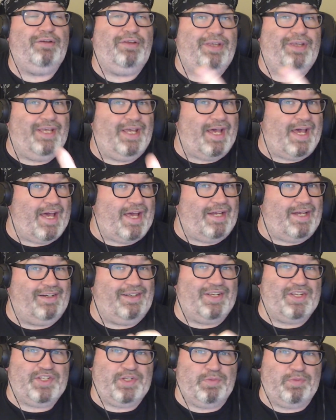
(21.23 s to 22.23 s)
yet
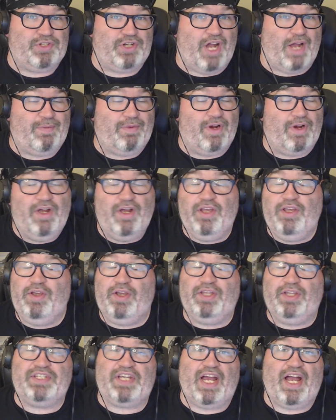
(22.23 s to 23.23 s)
a subscriber, you
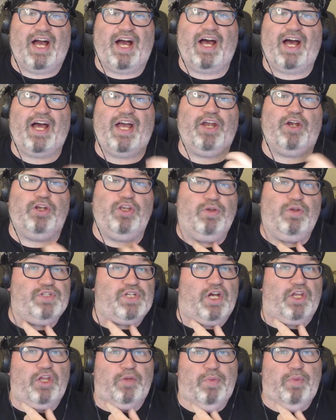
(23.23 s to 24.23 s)
can say hi or use
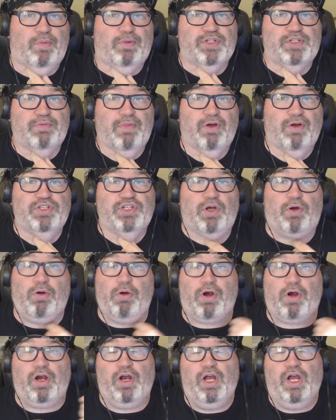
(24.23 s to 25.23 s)
other people's emotes.
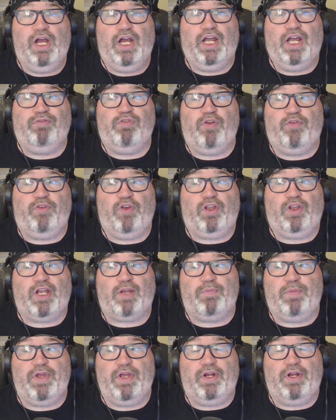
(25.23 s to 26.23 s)
Or if you feel
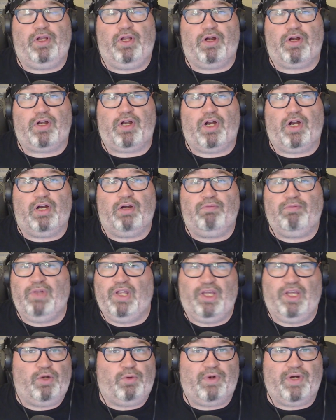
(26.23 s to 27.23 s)
like being a lurker
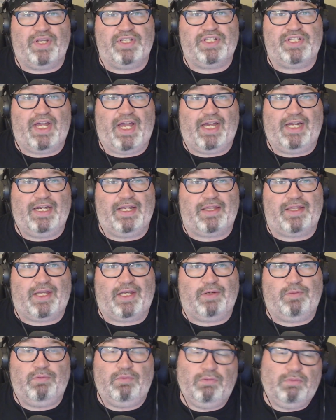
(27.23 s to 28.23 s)
and you don't want to say
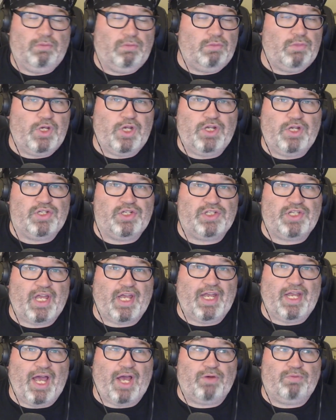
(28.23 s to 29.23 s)
anything, you can just
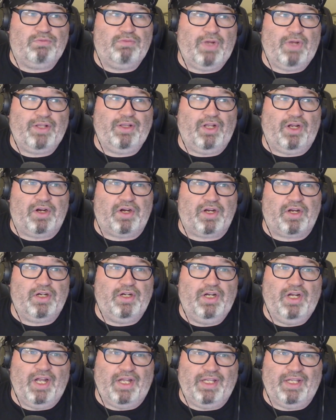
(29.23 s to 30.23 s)
hang out and lurk.
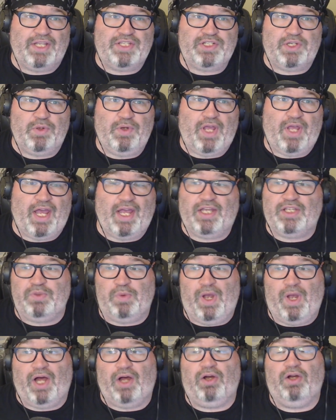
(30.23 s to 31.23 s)
And that's okay as
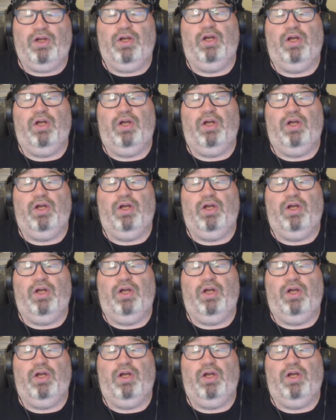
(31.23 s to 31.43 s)
well.